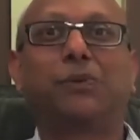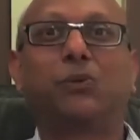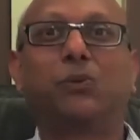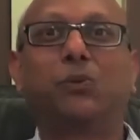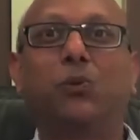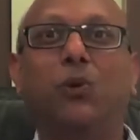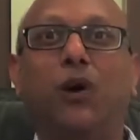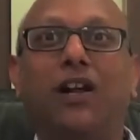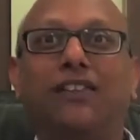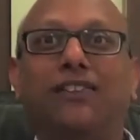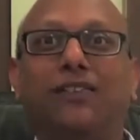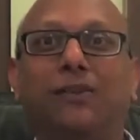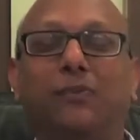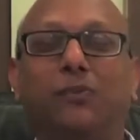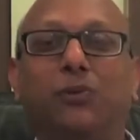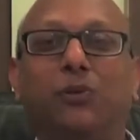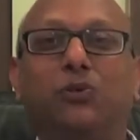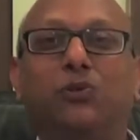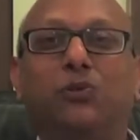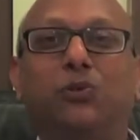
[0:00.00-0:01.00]
You are
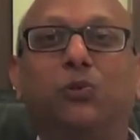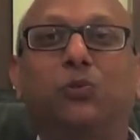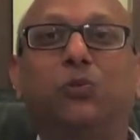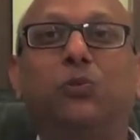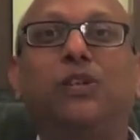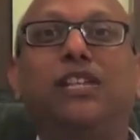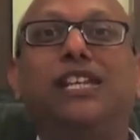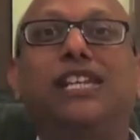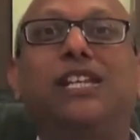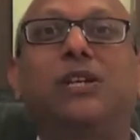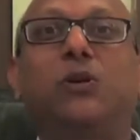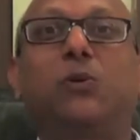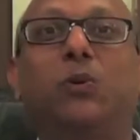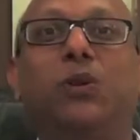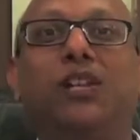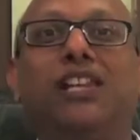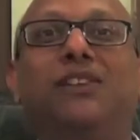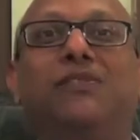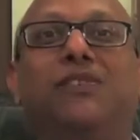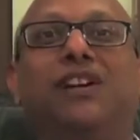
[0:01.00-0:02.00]
supposed to do
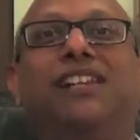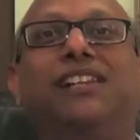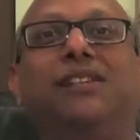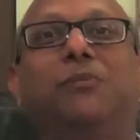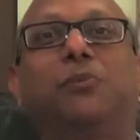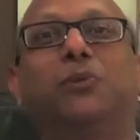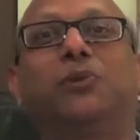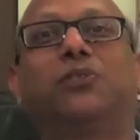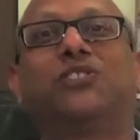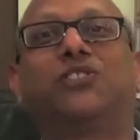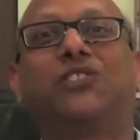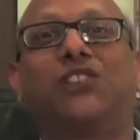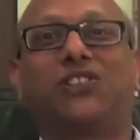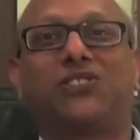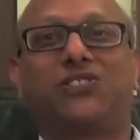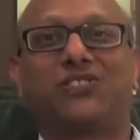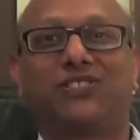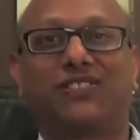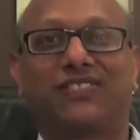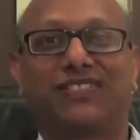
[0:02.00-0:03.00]
equally well in both the
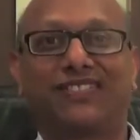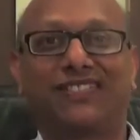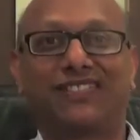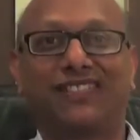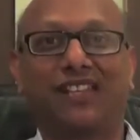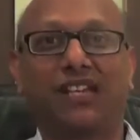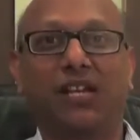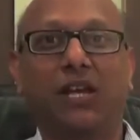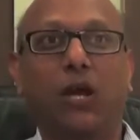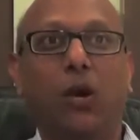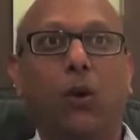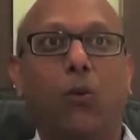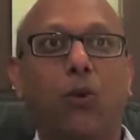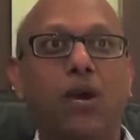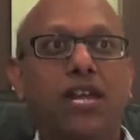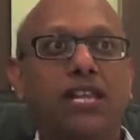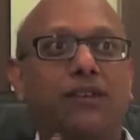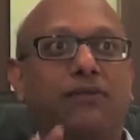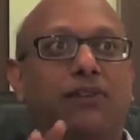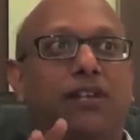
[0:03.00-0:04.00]
sections.
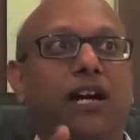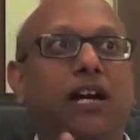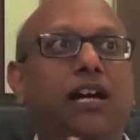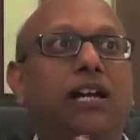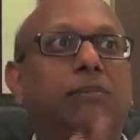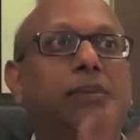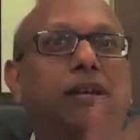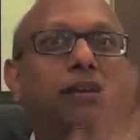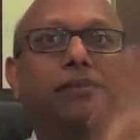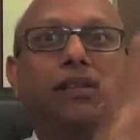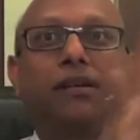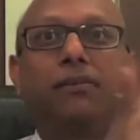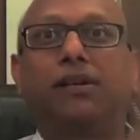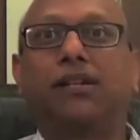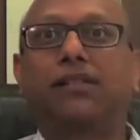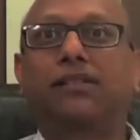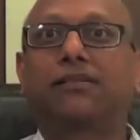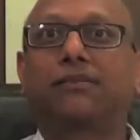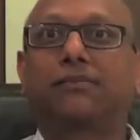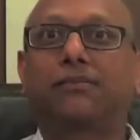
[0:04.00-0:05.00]
Whenever IIM
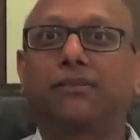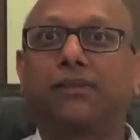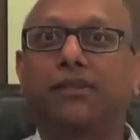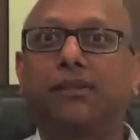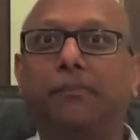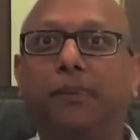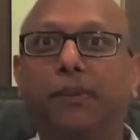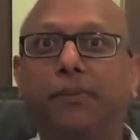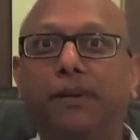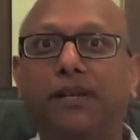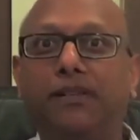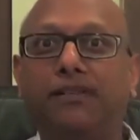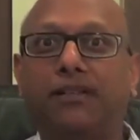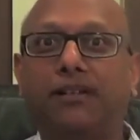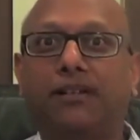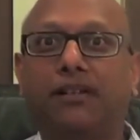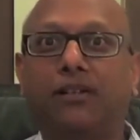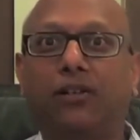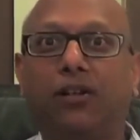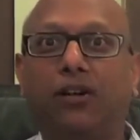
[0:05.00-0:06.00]
Ahmedabad prepares
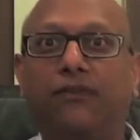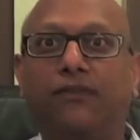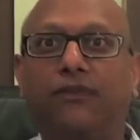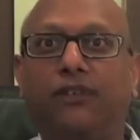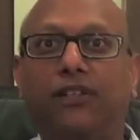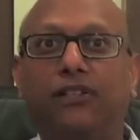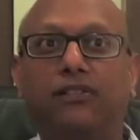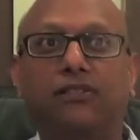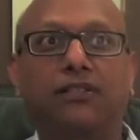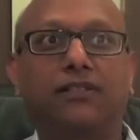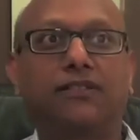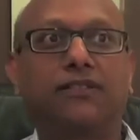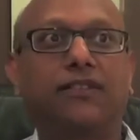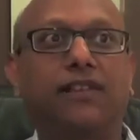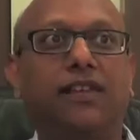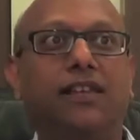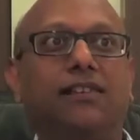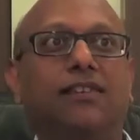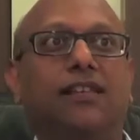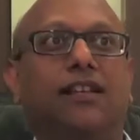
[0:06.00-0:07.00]
a cut-off list, it
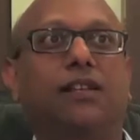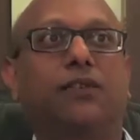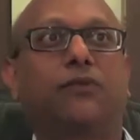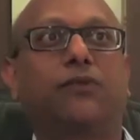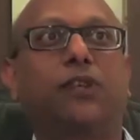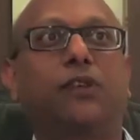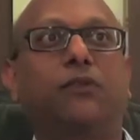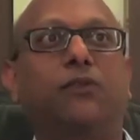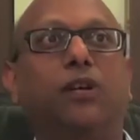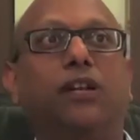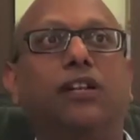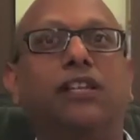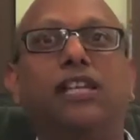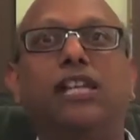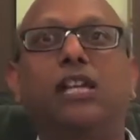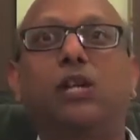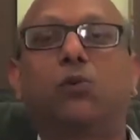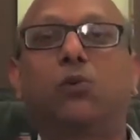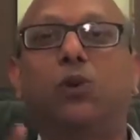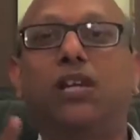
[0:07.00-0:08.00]
says that if you have done
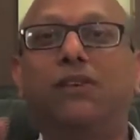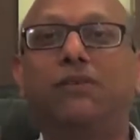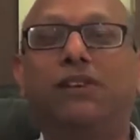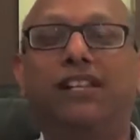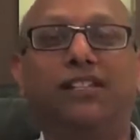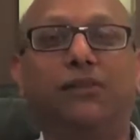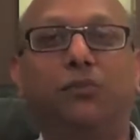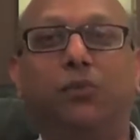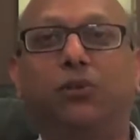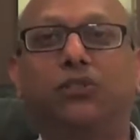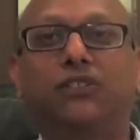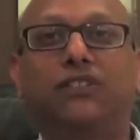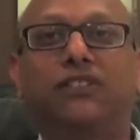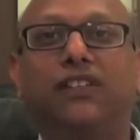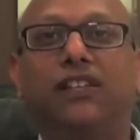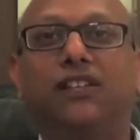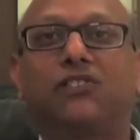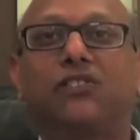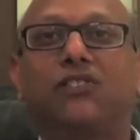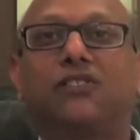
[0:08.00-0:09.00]
equally well in both the
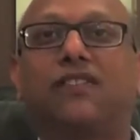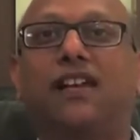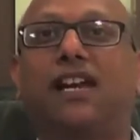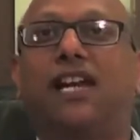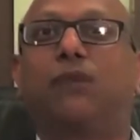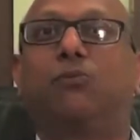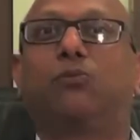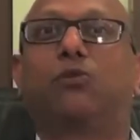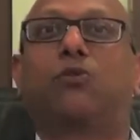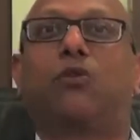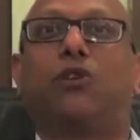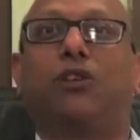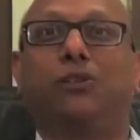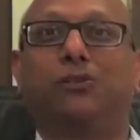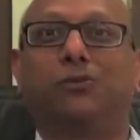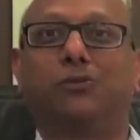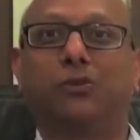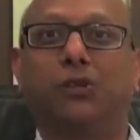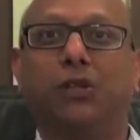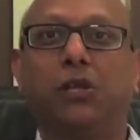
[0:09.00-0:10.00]
sections, I would call
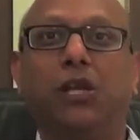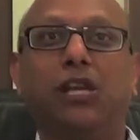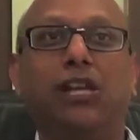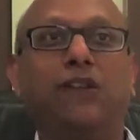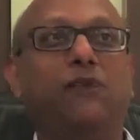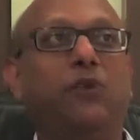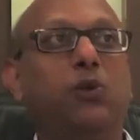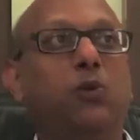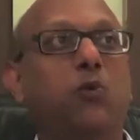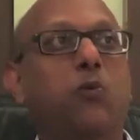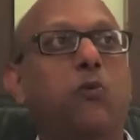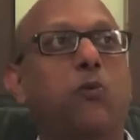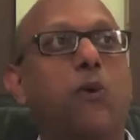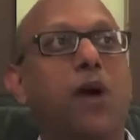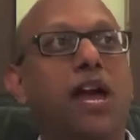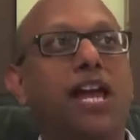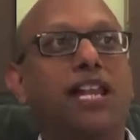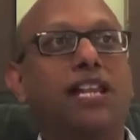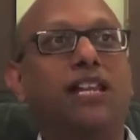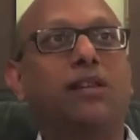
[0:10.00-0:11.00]
you. If you do
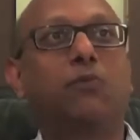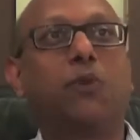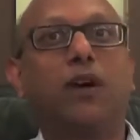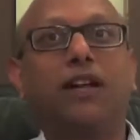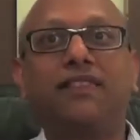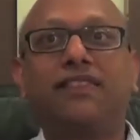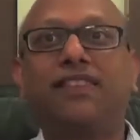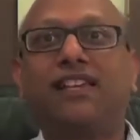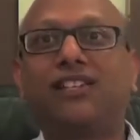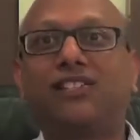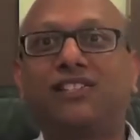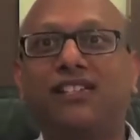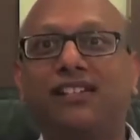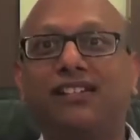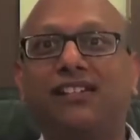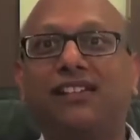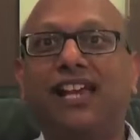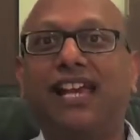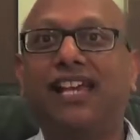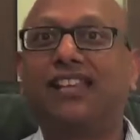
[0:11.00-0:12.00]
well in one
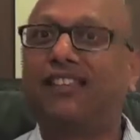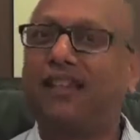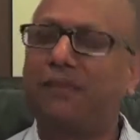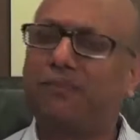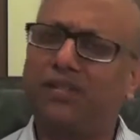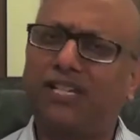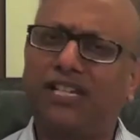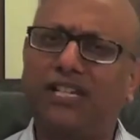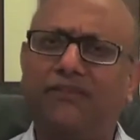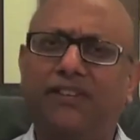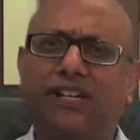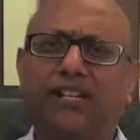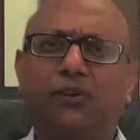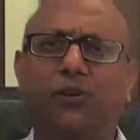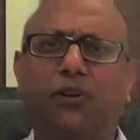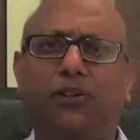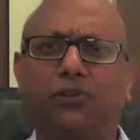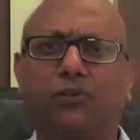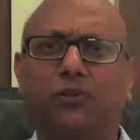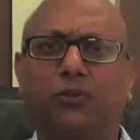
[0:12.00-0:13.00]
section, exceptionally well
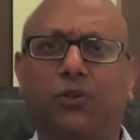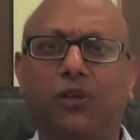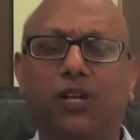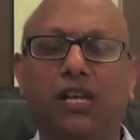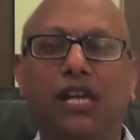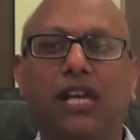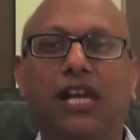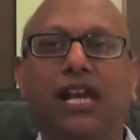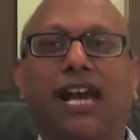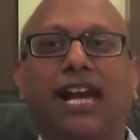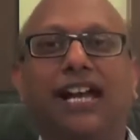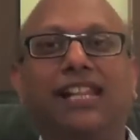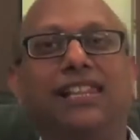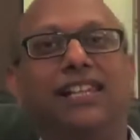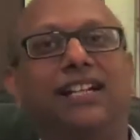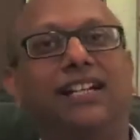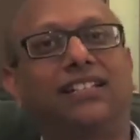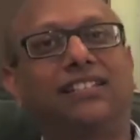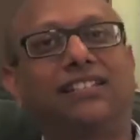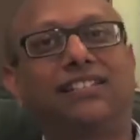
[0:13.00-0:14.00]
also, and
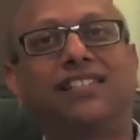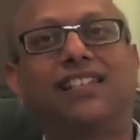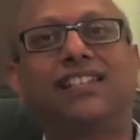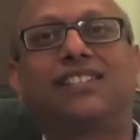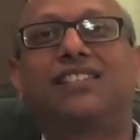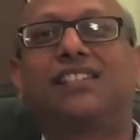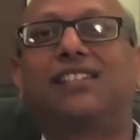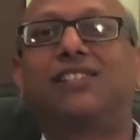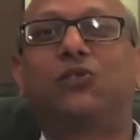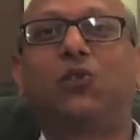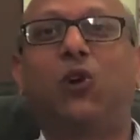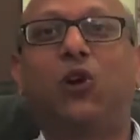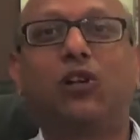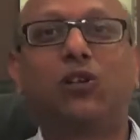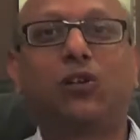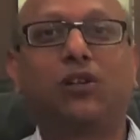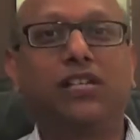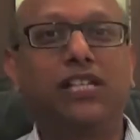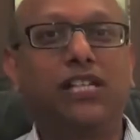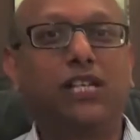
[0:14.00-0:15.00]
the other section is
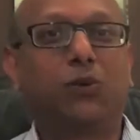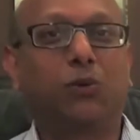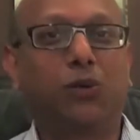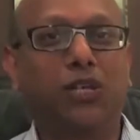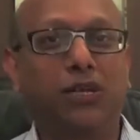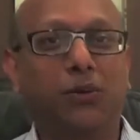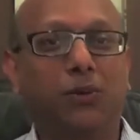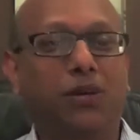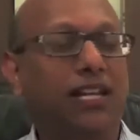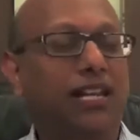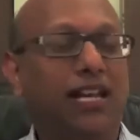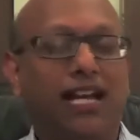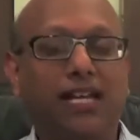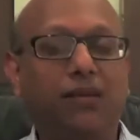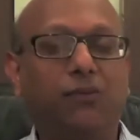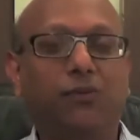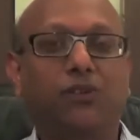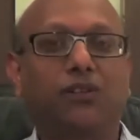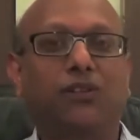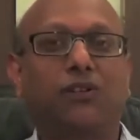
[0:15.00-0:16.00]
not equally well, I
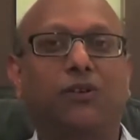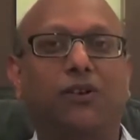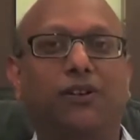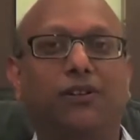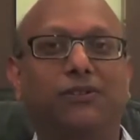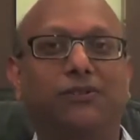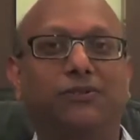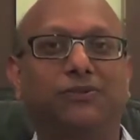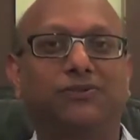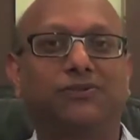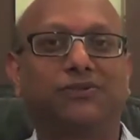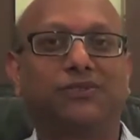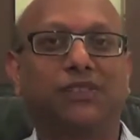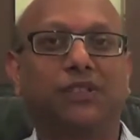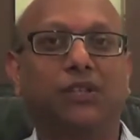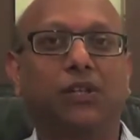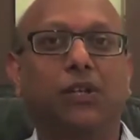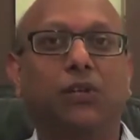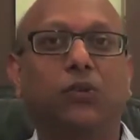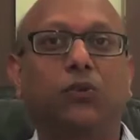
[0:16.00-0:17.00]
wouldn't call you.
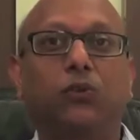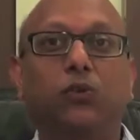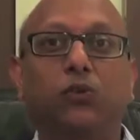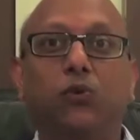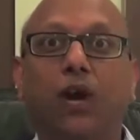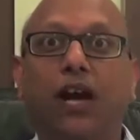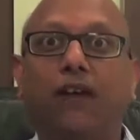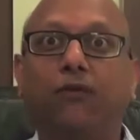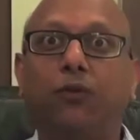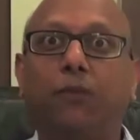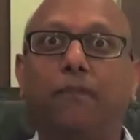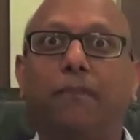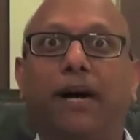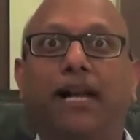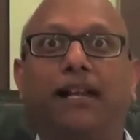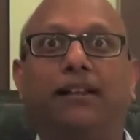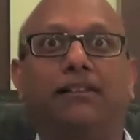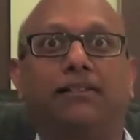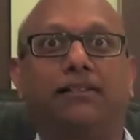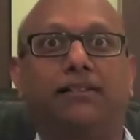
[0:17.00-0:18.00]
So you have to
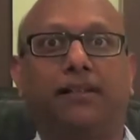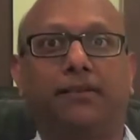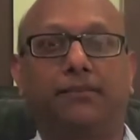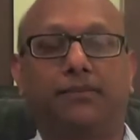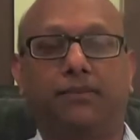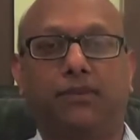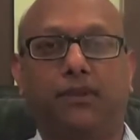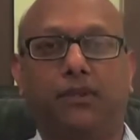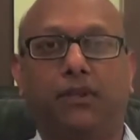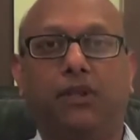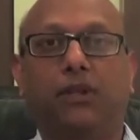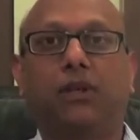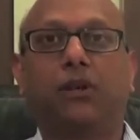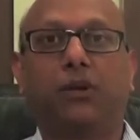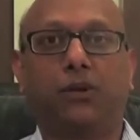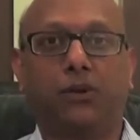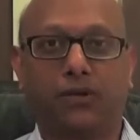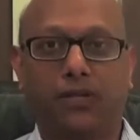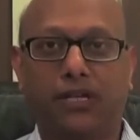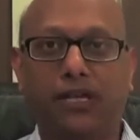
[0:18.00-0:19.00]
balance them.
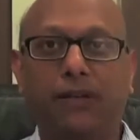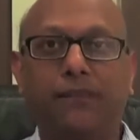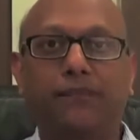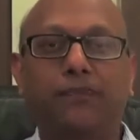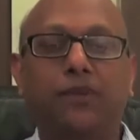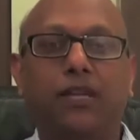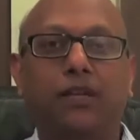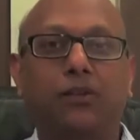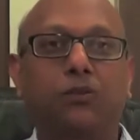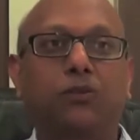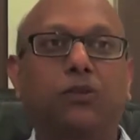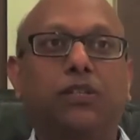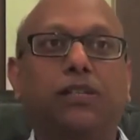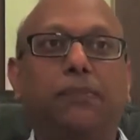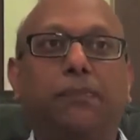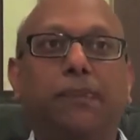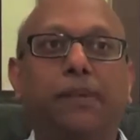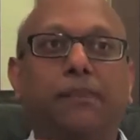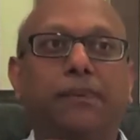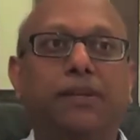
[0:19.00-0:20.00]
Okay? Today
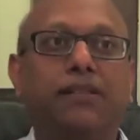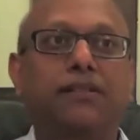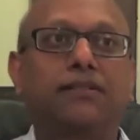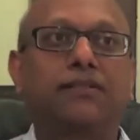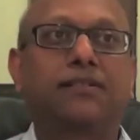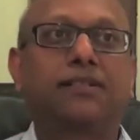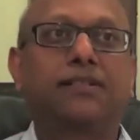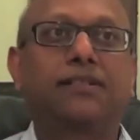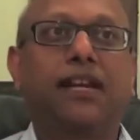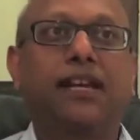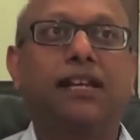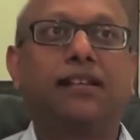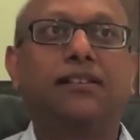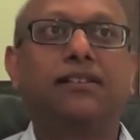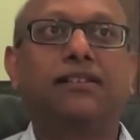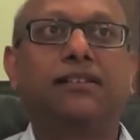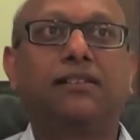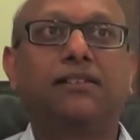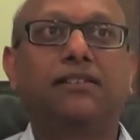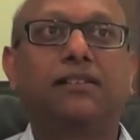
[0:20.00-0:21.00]
the paper is designed
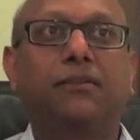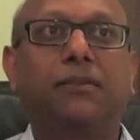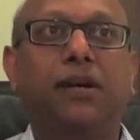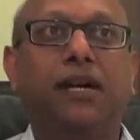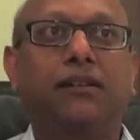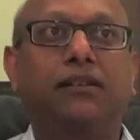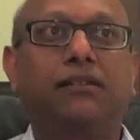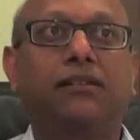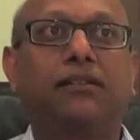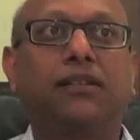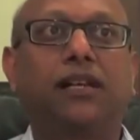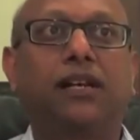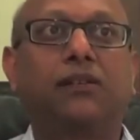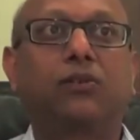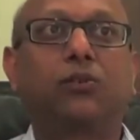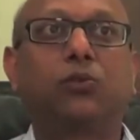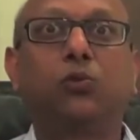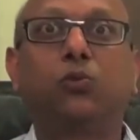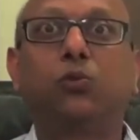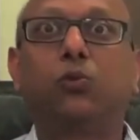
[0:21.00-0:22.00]
in such a manner
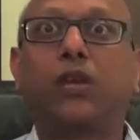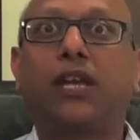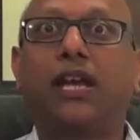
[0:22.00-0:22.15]
that you